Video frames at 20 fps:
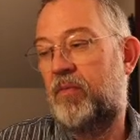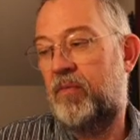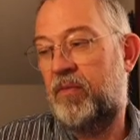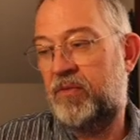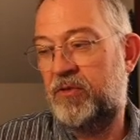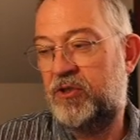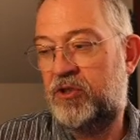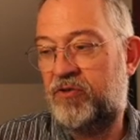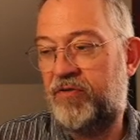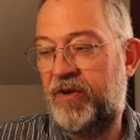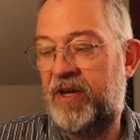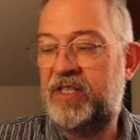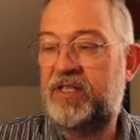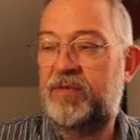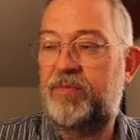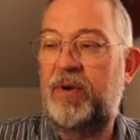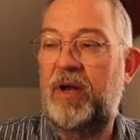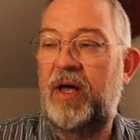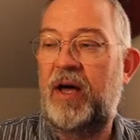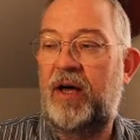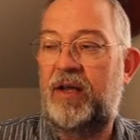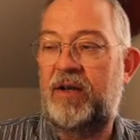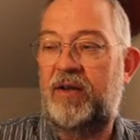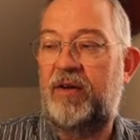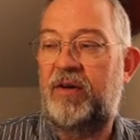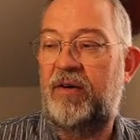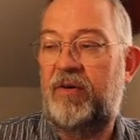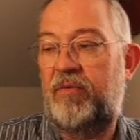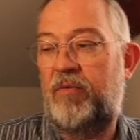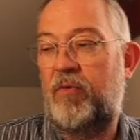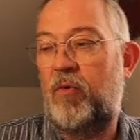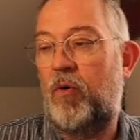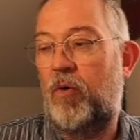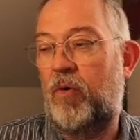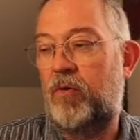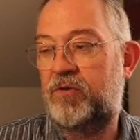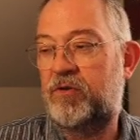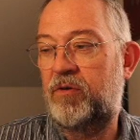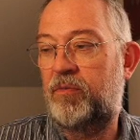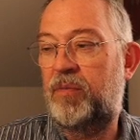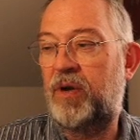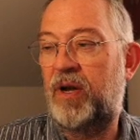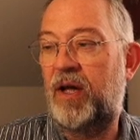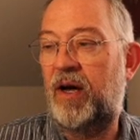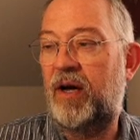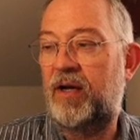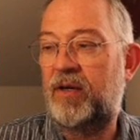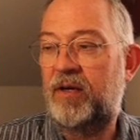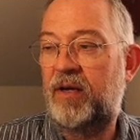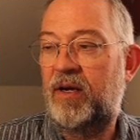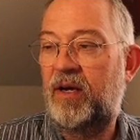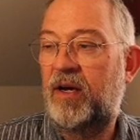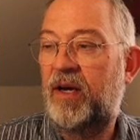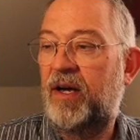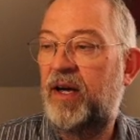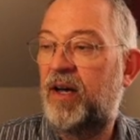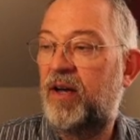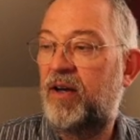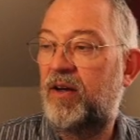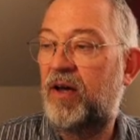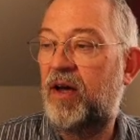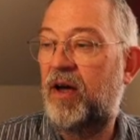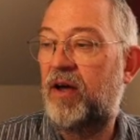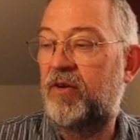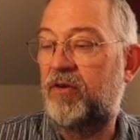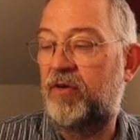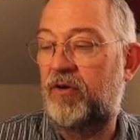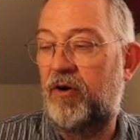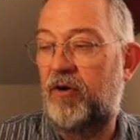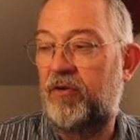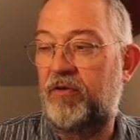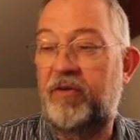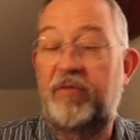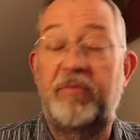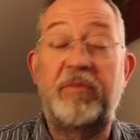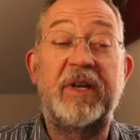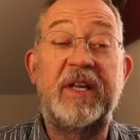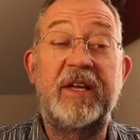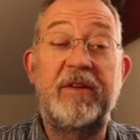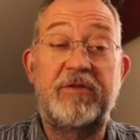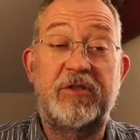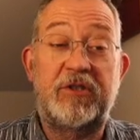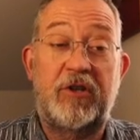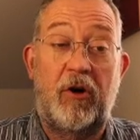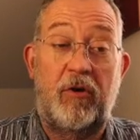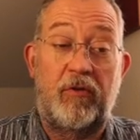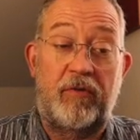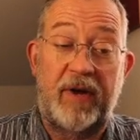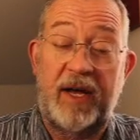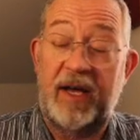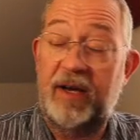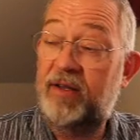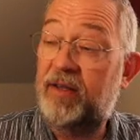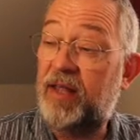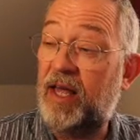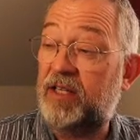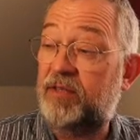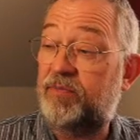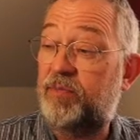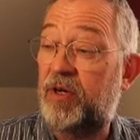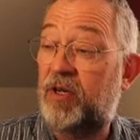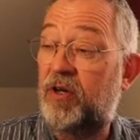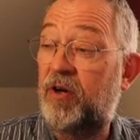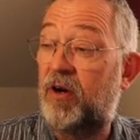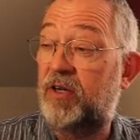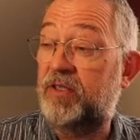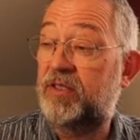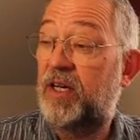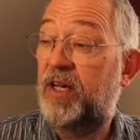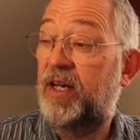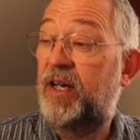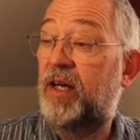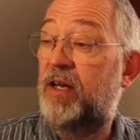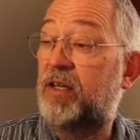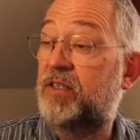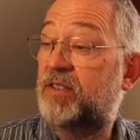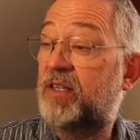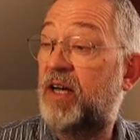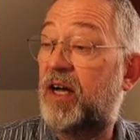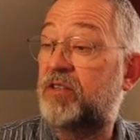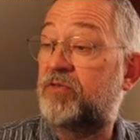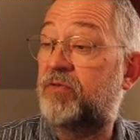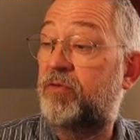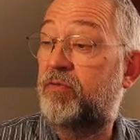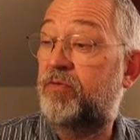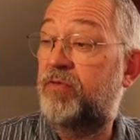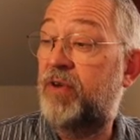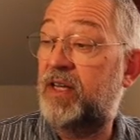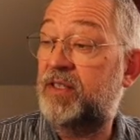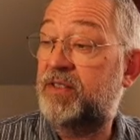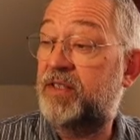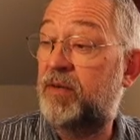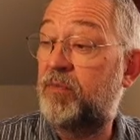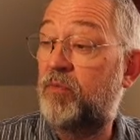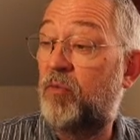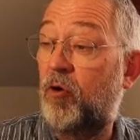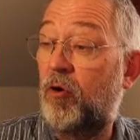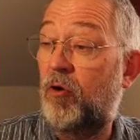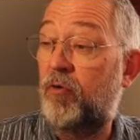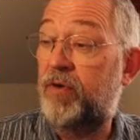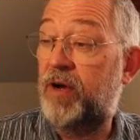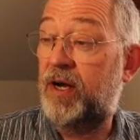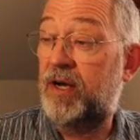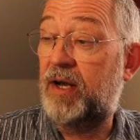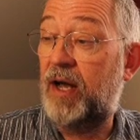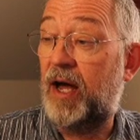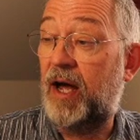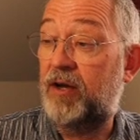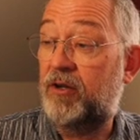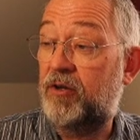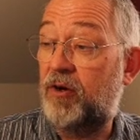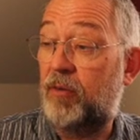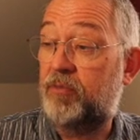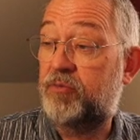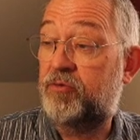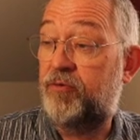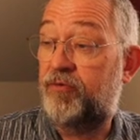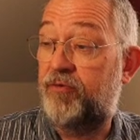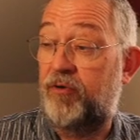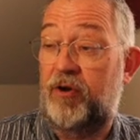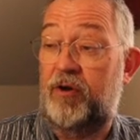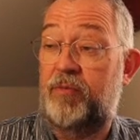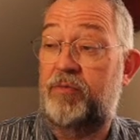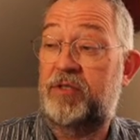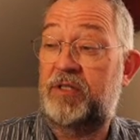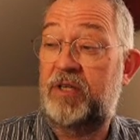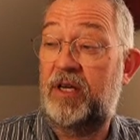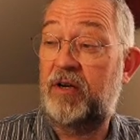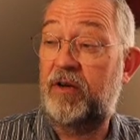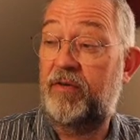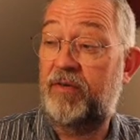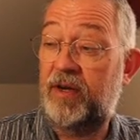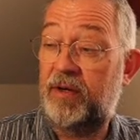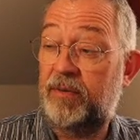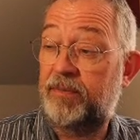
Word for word: stressed plant, an autumn plant, you know, the leaves go red. That's because it starts reflecting more red light, up to 30% of it,